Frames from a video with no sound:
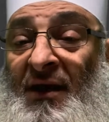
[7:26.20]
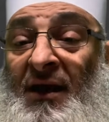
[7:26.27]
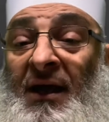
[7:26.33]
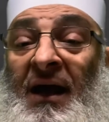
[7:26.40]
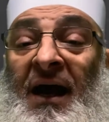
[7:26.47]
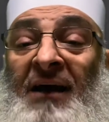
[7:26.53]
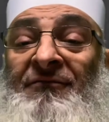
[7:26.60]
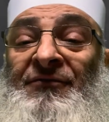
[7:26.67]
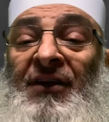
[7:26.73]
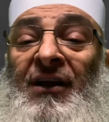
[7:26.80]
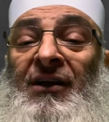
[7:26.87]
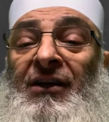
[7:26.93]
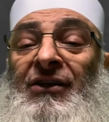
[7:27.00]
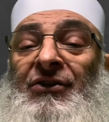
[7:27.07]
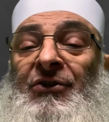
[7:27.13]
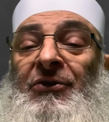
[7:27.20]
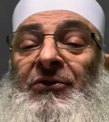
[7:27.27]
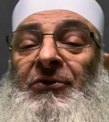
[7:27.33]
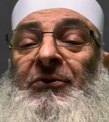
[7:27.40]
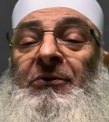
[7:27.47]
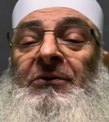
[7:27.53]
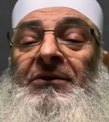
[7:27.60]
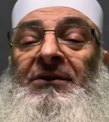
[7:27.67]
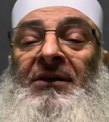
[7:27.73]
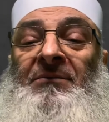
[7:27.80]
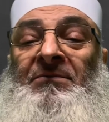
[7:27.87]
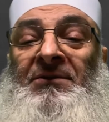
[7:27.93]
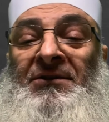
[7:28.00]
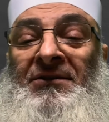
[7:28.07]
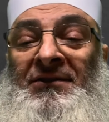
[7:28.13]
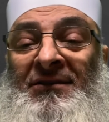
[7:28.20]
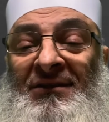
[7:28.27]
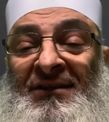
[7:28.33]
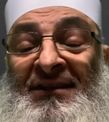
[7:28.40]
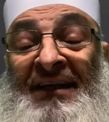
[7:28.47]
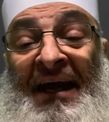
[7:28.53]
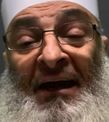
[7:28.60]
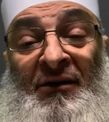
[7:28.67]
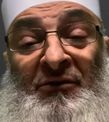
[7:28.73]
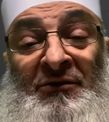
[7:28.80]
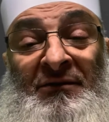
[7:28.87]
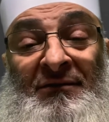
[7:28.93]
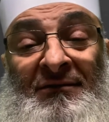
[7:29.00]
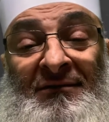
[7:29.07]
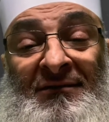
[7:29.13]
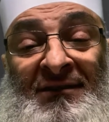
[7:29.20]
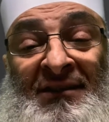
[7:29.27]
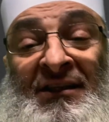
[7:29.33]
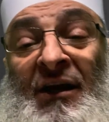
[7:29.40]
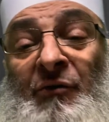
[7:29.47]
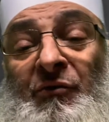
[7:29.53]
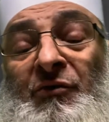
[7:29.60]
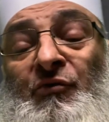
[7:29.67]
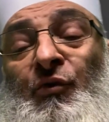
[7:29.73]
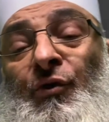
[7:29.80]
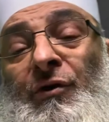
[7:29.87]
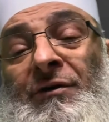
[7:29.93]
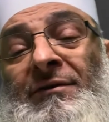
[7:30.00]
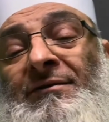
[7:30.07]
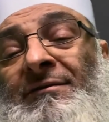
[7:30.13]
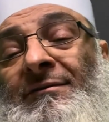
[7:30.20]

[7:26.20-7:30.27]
After he took 2 steps downward,